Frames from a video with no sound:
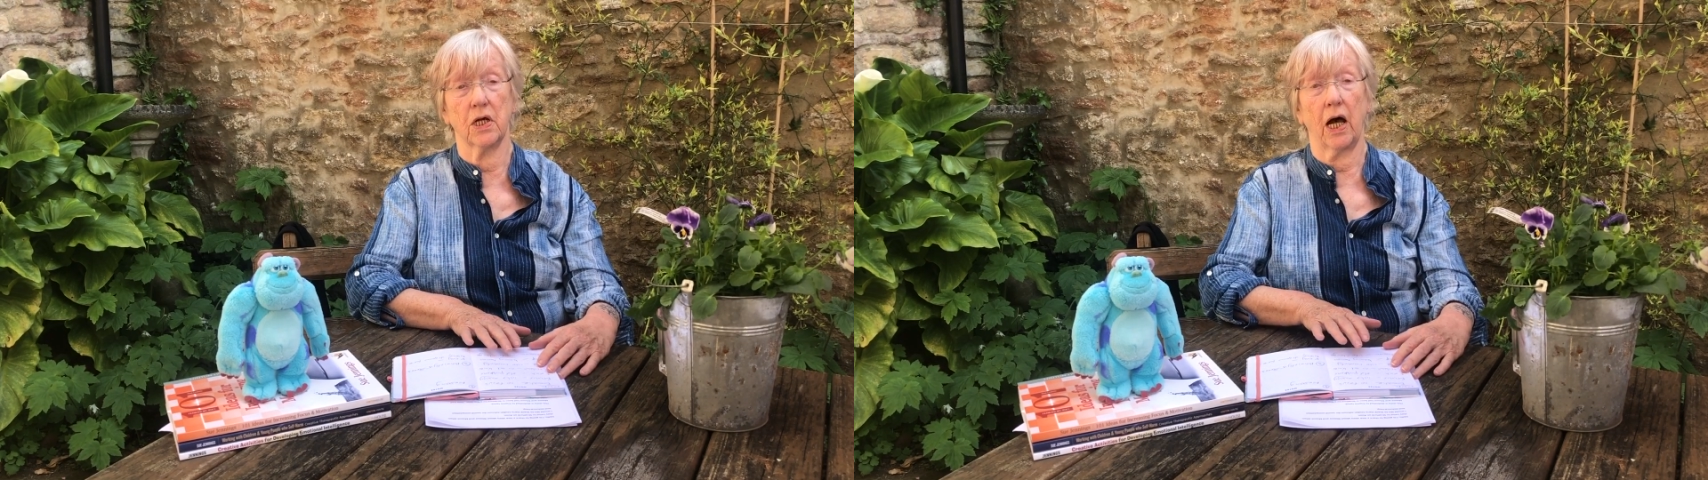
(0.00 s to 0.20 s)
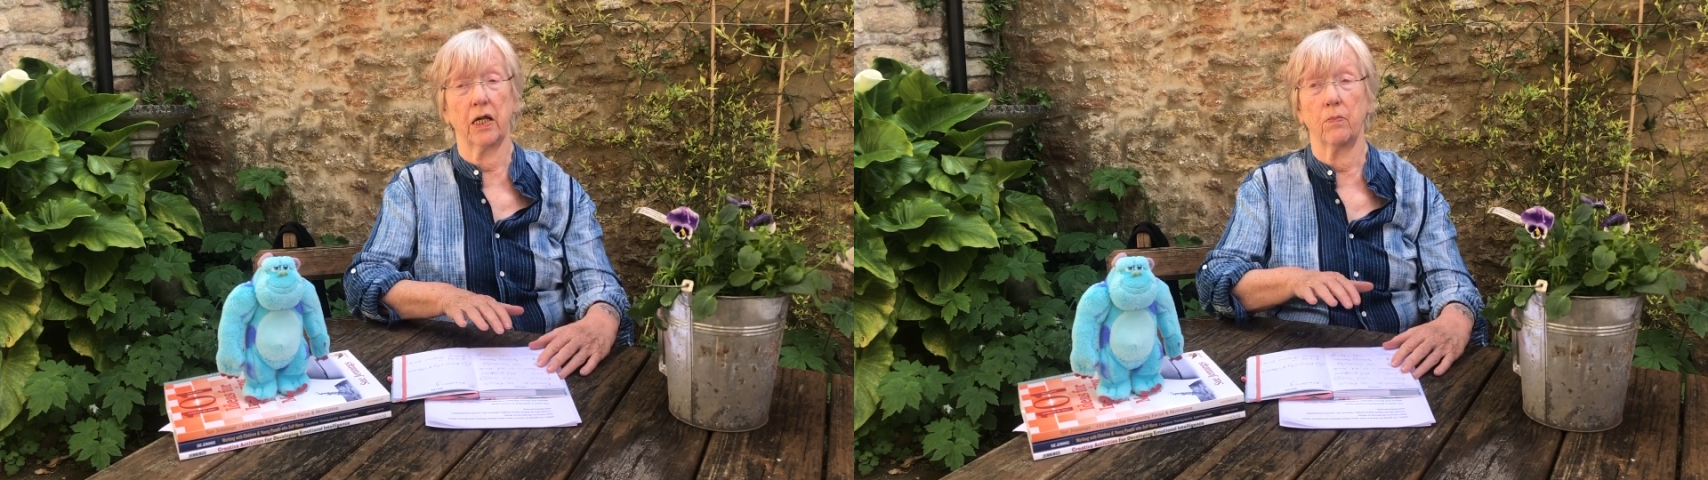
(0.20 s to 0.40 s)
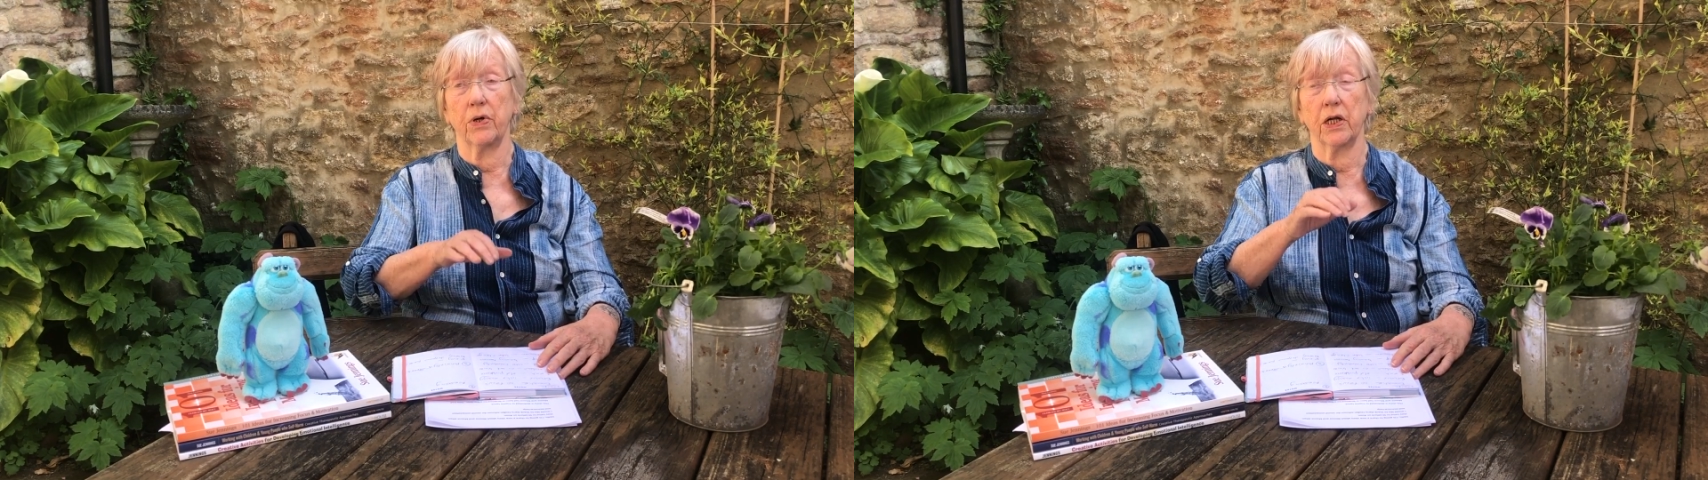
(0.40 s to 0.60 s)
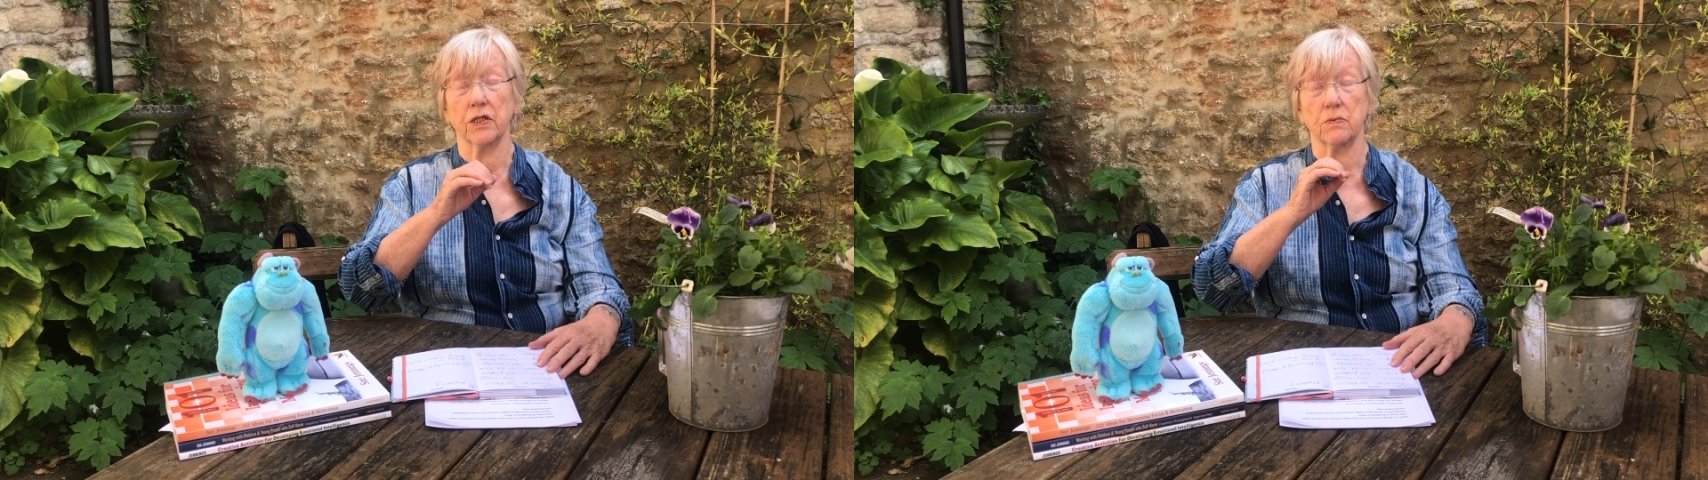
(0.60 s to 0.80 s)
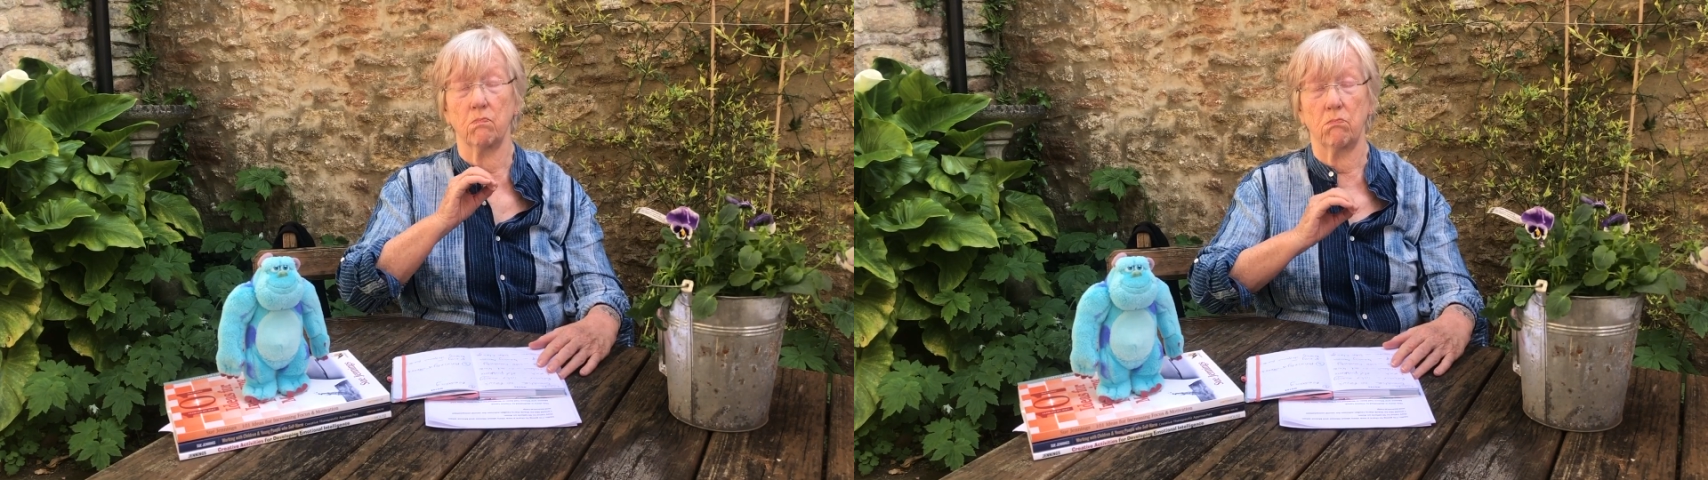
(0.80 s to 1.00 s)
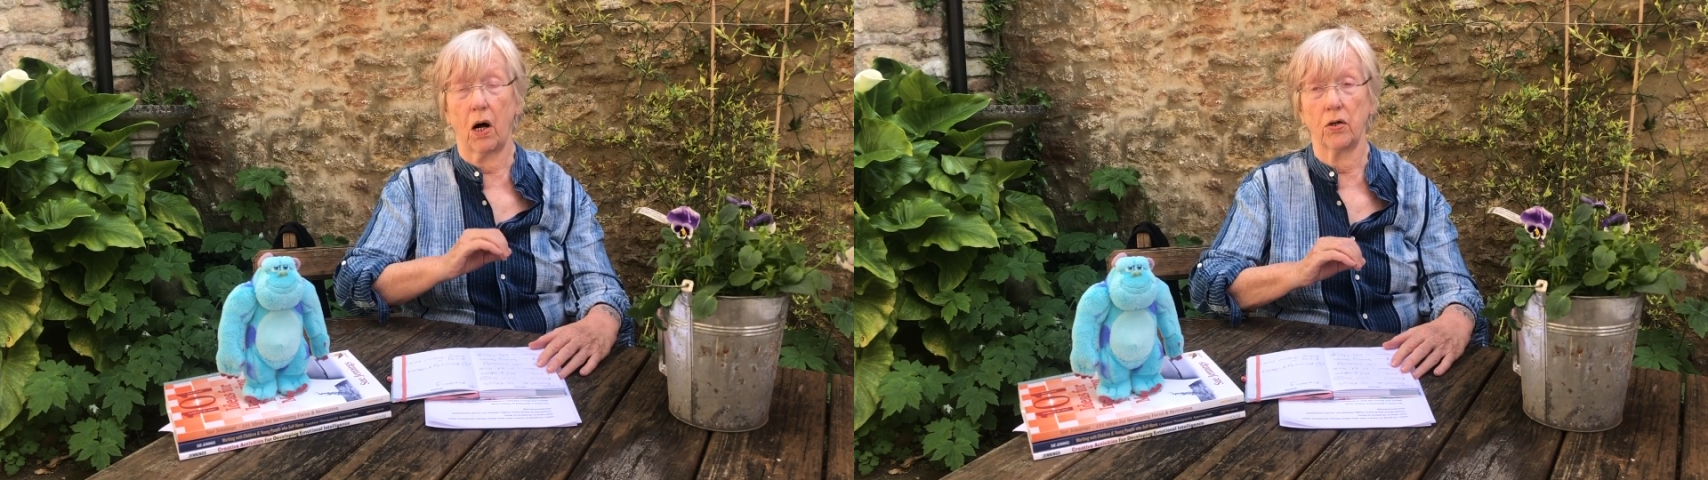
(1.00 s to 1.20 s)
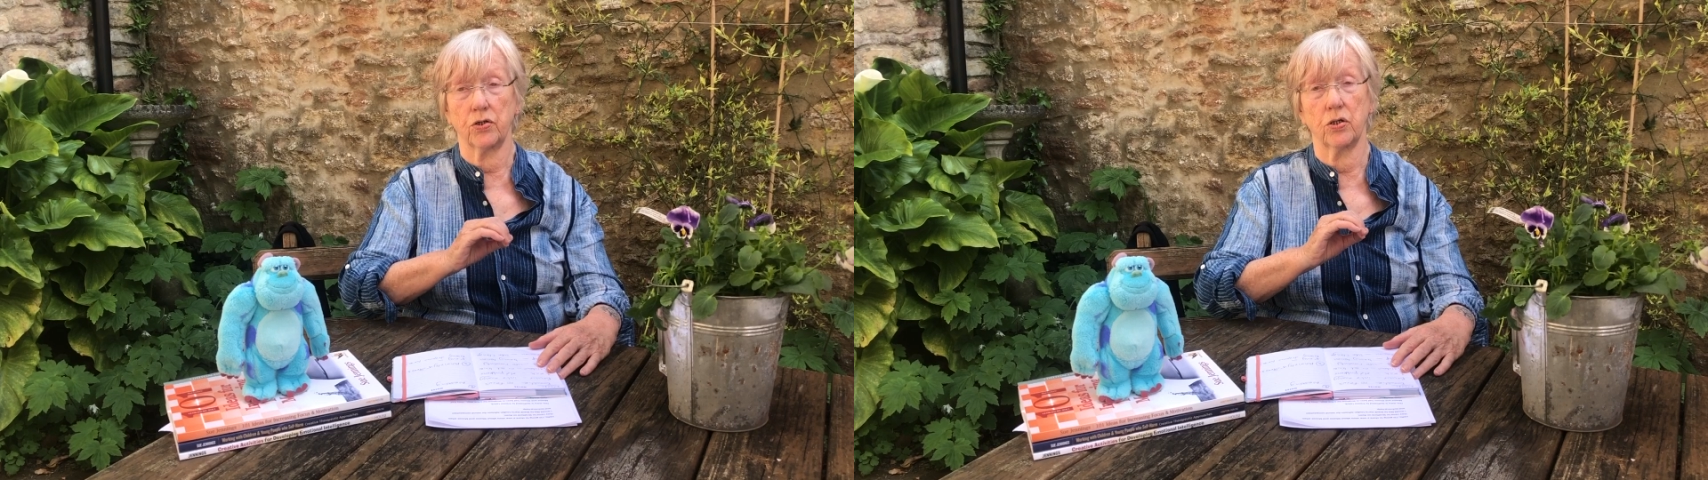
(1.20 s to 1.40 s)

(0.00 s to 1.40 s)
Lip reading: and it brings much